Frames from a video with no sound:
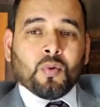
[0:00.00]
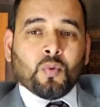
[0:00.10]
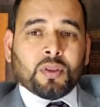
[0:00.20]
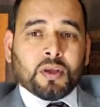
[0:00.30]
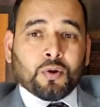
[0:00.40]

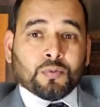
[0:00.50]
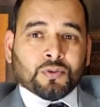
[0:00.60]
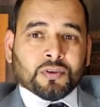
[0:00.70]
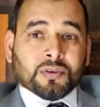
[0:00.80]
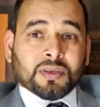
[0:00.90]
whether Home
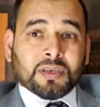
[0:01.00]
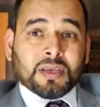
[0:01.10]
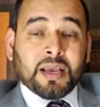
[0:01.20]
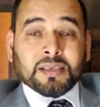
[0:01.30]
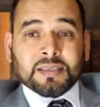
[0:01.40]
Secretary
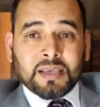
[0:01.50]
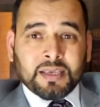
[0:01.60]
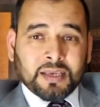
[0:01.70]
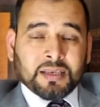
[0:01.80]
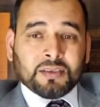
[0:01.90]
has
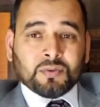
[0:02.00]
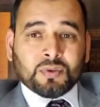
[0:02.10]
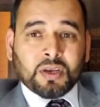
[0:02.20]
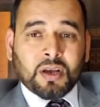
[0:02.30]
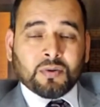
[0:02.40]
taken
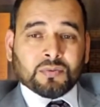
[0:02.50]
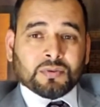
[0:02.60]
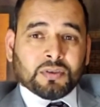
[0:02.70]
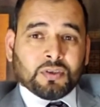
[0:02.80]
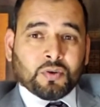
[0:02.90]
into
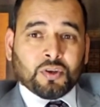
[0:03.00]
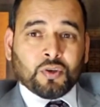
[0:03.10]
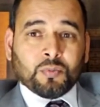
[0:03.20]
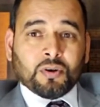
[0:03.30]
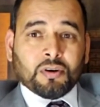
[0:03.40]
account your
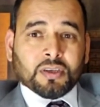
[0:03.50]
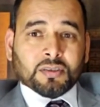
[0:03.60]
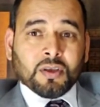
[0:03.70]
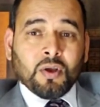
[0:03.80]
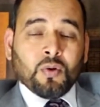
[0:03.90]
human rights,